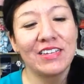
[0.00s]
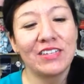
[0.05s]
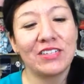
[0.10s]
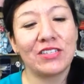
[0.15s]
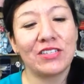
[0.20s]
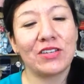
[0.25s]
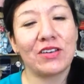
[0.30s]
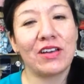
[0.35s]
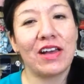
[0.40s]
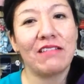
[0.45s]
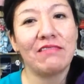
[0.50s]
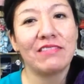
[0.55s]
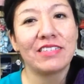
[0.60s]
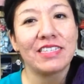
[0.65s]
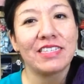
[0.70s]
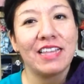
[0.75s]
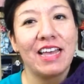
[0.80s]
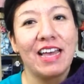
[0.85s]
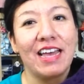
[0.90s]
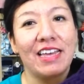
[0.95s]
So I was
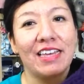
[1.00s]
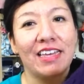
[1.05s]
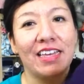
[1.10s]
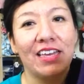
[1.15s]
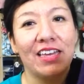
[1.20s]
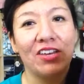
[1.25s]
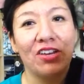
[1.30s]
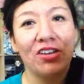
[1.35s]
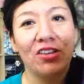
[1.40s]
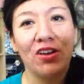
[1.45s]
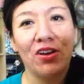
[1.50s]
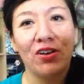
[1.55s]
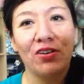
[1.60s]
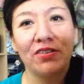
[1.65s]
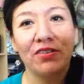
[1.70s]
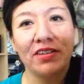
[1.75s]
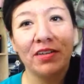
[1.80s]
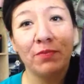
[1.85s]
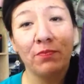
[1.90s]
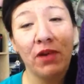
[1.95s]
like, you know,
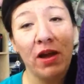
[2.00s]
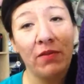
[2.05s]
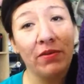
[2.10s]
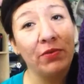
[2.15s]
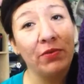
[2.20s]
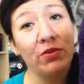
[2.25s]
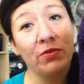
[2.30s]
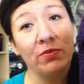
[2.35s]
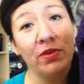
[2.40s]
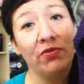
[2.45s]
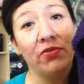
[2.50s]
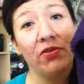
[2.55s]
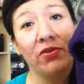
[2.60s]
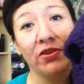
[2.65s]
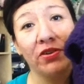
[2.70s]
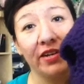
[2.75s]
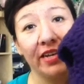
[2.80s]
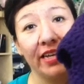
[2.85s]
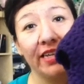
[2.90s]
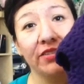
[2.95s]
it probably will be for
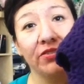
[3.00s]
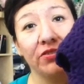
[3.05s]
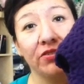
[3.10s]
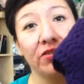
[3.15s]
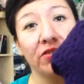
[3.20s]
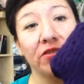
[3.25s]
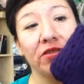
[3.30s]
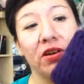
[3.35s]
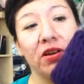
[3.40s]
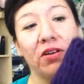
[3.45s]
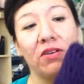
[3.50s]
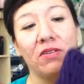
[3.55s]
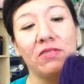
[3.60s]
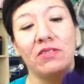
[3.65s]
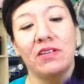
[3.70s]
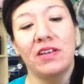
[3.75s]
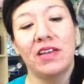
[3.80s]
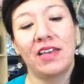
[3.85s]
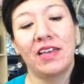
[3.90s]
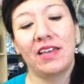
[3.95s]
donation.
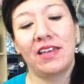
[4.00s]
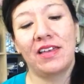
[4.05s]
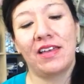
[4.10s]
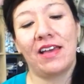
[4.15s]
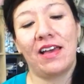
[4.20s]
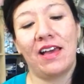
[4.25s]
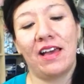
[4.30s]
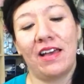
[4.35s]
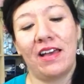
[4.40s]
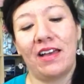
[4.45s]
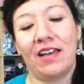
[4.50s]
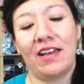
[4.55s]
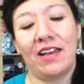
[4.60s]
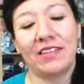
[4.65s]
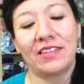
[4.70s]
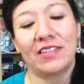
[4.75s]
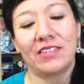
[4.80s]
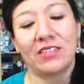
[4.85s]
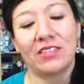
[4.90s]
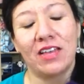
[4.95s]
So uh, I
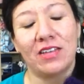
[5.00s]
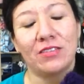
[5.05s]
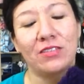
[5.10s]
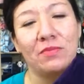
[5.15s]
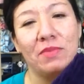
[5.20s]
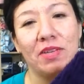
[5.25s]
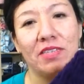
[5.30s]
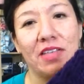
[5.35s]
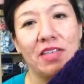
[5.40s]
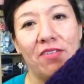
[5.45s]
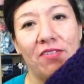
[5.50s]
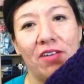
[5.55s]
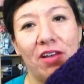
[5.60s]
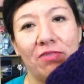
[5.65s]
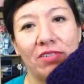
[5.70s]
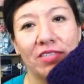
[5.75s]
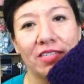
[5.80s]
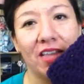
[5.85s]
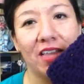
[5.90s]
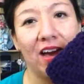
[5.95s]
just thought to myself, I
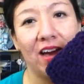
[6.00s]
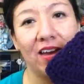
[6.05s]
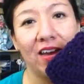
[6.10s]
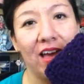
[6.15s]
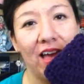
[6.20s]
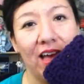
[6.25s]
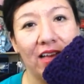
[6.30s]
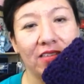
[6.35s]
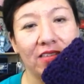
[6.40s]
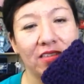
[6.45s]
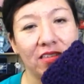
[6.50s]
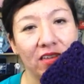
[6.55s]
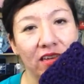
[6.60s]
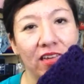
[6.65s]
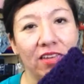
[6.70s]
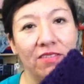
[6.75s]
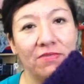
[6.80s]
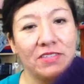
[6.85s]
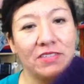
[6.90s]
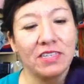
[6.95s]
was not gonna add
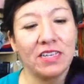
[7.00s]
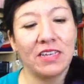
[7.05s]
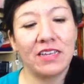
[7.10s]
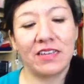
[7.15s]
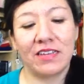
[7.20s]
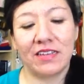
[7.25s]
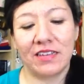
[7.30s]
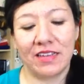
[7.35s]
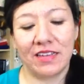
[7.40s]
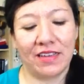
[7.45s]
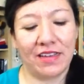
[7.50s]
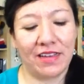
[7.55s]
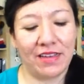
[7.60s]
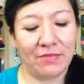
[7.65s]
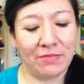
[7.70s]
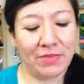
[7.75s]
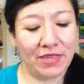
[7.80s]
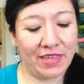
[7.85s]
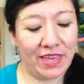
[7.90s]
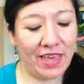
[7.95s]
sleeves
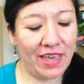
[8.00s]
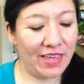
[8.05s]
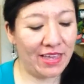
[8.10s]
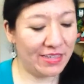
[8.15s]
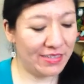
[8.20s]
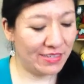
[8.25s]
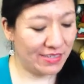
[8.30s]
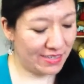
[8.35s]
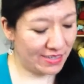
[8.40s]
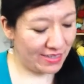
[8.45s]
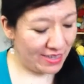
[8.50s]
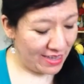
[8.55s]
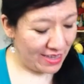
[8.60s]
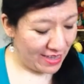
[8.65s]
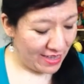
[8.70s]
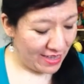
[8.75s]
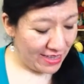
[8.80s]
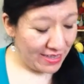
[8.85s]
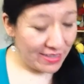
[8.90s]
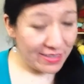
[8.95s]
um, in case
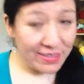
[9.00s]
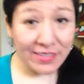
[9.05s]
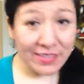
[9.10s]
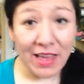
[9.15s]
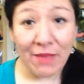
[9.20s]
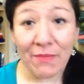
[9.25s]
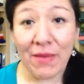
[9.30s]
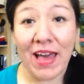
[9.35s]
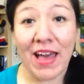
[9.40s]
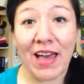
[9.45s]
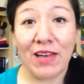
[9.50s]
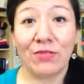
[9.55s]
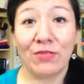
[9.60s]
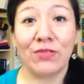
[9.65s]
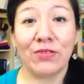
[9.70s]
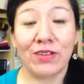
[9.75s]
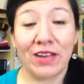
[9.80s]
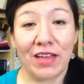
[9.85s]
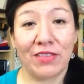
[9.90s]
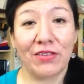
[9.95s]
somehow
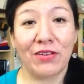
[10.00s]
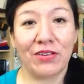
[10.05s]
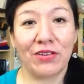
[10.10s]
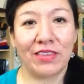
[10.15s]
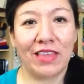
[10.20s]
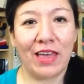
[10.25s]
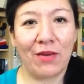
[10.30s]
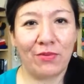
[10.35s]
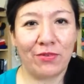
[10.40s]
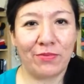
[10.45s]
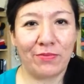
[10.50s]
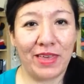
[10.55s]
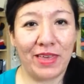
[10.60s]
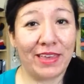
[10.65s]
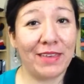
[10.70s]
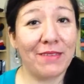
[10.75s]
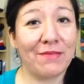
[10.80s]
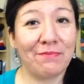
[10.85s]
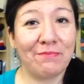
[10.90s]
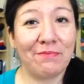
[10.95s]
or other they would
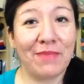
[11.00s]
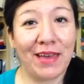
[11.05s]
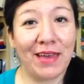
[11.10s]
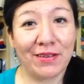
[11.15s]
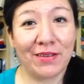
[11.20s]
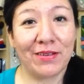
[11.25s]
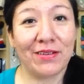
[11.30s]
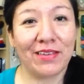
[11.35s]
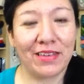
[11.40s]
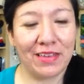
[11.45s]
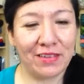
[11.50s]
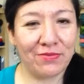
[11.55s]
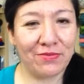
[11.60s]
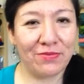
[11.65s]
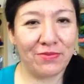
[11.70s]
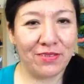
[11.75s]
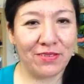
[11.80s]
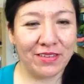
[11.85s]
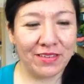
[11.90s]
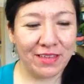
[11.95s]
make it better
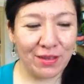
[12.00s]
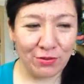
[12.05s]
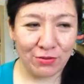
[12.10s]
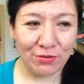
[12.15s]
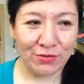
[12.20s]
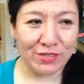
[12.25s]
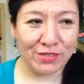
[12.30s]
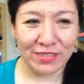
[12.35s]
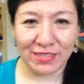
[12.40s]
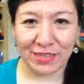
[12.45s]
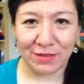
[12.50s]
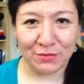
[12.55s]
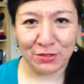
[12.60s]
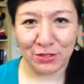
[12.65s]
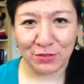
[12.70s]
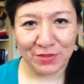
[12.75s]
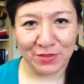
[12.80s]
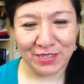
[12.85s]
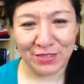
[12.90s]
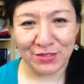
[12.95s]
if the holes seem
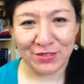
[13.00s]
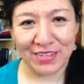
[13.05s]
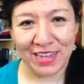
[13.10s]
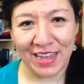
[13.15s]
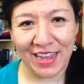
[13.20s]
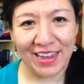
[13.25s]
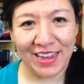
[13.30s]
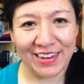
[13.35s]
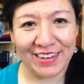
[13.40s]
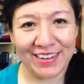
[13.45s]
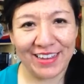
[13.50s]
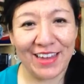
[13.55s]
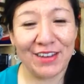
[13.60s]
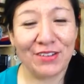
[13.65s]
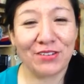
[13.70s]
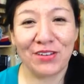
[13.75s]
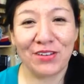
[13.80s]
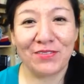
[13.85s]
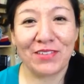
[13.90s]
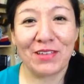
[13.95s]
to be too tight. I
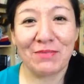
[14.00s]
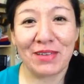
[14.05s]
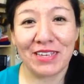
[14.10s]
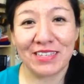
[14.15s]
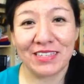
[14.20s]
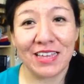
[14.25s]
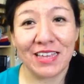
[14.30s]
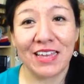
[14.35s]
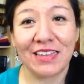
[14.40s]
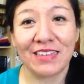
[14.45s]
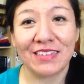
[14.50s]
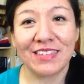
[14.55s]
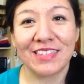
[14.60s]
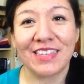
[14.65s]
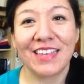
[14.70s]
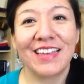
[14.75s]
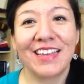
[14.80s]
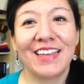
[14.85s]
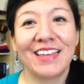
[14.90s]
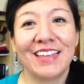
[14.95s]
don't know if that makes sense.
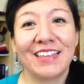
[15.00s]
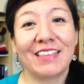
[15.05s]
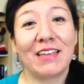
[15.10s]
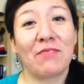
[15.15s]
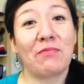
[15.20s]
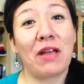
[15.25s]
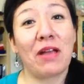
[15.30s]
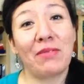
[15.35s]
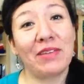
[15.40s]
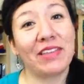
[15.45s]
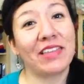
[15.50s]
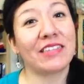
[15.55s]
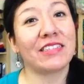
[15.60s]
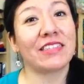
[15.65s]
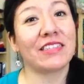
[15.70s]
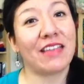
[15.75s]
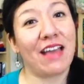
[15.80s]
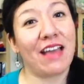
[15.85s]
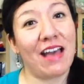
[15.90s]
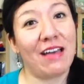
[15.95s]
That probably
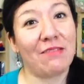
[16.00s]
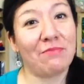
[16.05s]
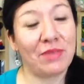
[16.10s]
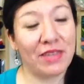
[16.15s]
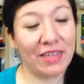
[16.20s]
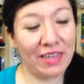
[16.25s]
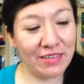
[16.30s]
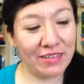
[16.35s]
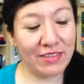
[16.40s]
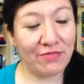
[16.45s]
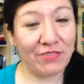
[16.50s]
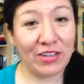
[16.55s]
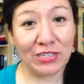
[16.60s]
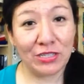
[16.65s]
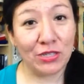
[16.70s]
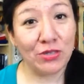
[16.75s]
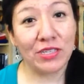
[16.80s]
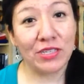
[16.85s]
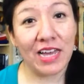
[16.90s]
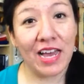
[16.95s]
does not because if they're
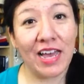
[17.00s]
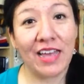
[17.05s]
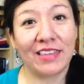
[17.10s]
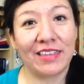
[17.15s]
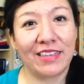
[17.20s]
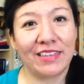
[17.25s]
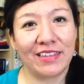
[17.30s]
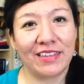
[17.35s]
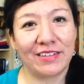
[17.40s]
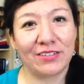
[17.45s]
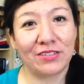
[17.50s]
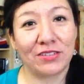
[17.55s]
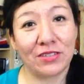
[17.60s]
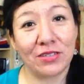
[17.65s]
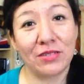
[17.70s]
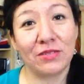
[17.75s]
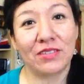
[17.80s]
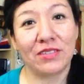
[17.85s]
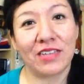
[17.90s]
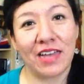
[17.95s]
too tight, then they're
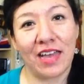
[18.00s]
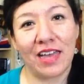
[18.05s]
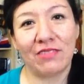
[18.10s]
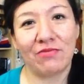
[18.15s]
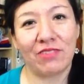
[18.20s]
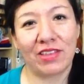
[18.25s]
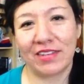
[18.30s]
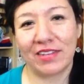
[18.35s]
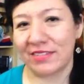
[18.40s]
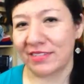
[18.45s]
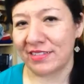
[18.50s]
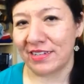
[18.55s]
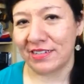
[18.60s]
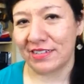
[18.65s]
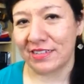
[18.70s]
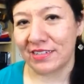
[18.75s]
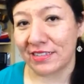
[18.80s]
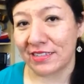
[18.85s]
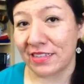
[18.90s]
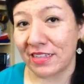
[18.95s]
too tight, whether
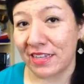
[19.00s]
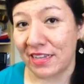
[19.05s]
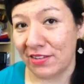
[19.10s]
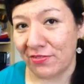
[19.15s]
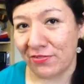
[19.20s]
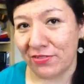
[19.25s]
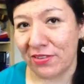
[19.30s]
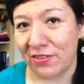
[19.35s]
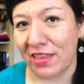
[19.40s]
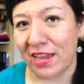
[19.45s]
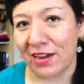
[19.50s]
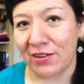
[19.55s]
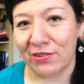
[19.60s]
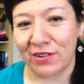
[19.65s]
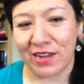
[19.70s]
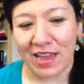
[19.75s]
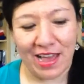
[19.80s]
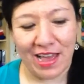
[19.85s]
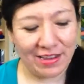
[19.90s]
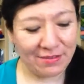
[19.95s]
there's a sleeve there or
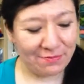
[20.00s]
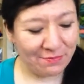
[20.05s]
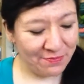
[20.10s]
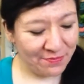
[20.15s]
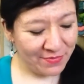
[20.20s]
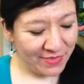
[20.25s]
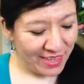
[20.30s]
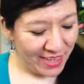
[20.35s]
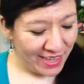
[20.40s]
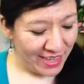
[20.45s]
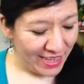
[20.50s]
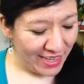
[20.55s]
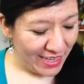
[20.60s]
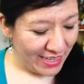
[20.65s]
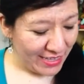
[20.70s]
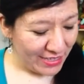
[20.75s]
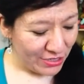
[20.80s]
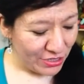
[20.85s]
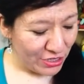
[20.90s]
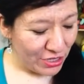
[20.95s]
not.
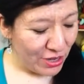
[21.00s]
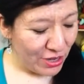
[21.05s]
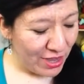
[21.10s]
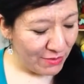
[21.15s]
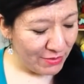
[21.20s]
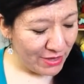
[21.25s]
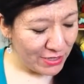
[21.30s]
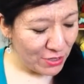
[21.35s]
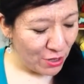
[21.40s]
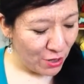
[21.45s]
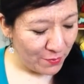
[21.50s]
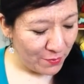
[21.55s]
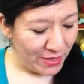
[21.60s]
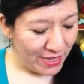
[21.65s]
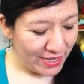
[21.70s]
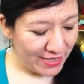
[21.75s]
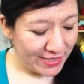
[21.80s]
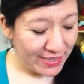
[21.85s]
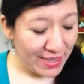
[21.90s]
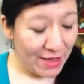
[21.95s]
So I'm just
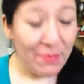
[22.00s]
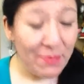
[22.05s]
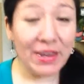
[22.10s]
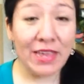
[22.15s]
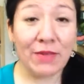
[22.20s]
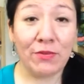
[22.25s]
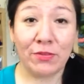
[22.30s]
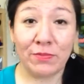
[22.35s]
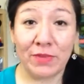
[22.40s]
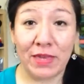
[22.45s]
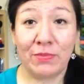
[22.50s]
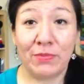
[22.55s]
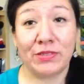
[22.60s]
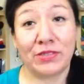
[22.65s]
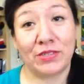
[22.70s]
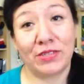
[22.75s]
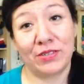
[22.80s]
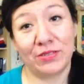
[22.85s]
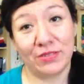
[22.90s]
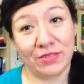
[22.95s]
hoping somebody will be able
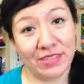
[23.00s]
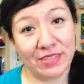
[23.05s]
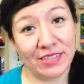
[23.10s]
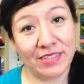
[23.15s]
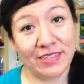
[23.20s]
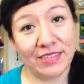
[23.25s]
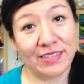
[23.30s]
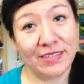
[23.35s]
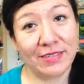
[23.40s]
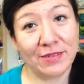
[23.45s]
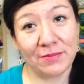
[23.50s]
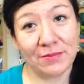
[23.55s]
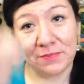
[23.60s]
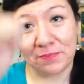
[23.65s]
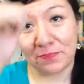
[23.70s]
to use this.